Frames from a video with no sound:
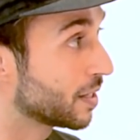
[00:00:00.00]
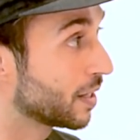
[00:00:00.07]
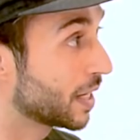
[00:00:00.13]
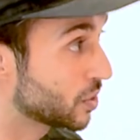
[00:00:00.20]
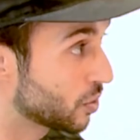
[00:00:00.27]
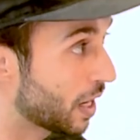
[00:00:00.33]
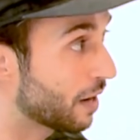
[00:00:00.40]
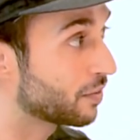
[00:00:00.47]

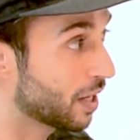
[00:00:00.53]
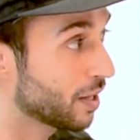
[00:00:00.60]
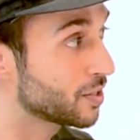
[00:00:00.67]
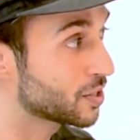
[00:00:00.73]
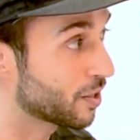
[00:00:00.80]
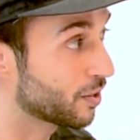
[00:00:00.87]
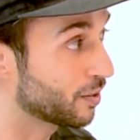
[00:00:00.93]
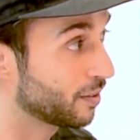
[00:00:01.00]
Because you have done
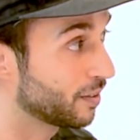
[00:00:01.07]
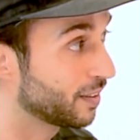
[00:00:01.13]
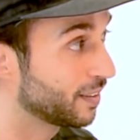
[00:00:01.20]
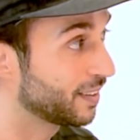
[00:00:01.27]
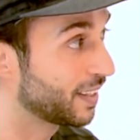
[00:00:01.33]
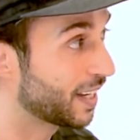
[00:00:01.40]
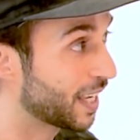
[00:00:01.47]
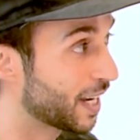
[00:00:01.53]
so,
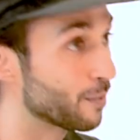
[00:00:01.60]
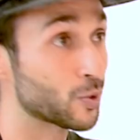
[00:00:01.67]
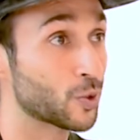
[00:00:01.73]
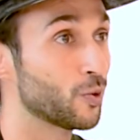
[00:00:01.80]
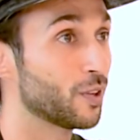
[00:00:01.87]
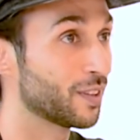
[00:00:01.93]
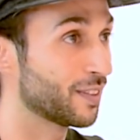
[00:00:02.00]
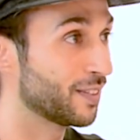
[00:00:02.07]
and I'm
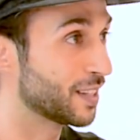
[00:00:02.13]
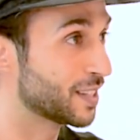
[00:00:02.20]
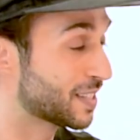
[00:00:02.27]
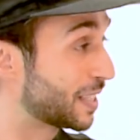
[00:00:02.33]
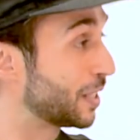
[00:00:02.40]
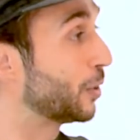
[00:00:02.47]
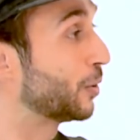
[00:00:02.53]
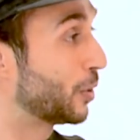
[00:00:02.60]
sure that there's
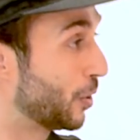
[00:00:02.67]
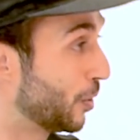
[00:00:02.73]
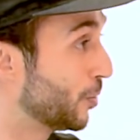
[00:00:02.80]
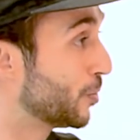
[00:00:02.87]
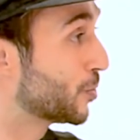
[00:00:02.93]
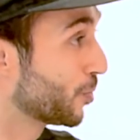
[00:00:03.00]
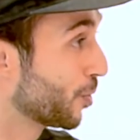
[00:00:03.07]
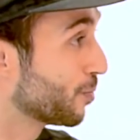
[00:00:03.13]
still
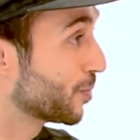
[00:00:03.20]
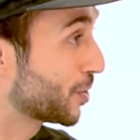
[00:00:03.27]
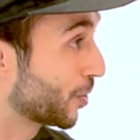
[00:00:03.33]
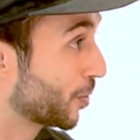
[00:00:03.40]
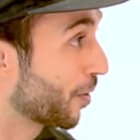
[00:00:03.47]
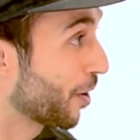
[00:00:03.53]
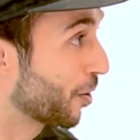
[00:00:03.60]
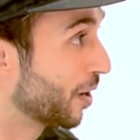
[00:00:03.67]
huge rooms to
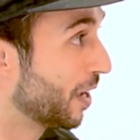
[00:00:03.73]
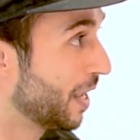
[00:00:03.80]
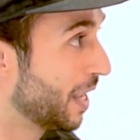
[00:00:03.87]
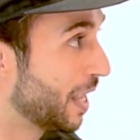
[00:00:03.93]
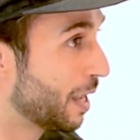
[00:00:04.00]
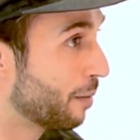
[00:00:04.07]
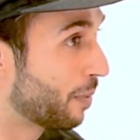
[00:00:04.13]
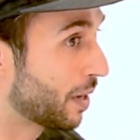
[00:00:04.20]
grow,
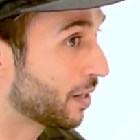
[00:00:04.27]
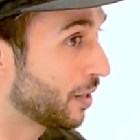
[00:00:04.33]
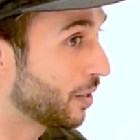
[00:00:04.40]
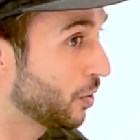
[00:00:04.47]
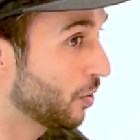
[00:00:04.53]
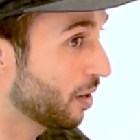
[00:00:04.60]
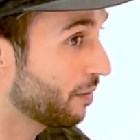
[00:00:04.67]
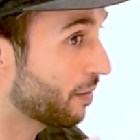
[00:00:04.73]

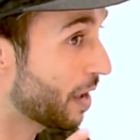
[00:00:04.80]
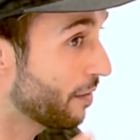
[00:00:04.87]
but you have